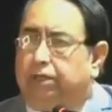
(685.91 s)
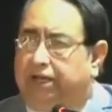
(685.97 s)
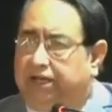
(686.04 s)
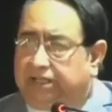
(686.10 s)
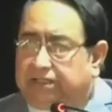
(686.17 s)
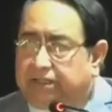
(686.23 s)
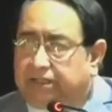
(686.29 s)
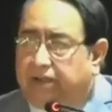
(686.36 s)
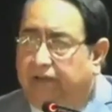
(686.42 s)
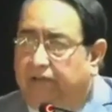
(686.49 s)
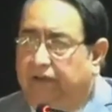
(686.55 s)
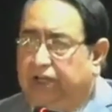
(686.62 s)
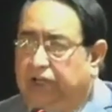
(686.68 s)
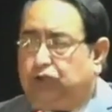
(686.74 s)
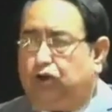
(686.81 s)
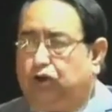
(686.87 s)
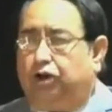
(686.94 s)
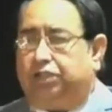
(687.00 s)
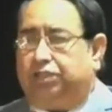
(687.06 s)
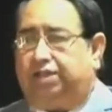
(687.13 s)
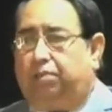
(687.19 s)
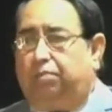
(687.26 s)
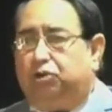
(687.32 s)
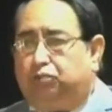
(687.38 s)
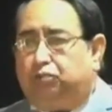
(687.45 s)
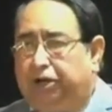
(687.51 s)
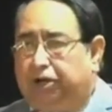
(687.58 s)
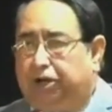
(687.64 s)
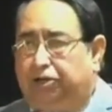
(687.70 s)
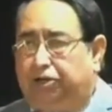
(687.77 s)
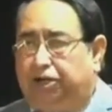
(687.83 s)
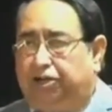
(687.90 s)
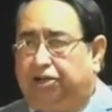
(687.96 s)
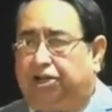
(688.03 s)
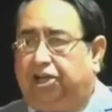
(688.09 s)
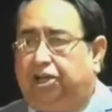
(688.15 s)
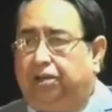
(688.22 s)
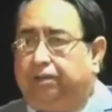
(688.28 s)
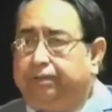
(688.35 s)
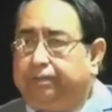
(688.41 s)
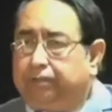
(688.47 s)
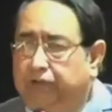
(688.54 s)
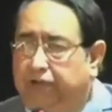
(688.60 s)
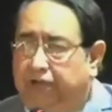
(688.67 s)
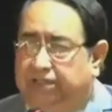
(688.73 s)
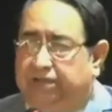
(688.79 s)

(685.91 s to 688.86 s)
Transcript: There is a very strong establishment in Turkey.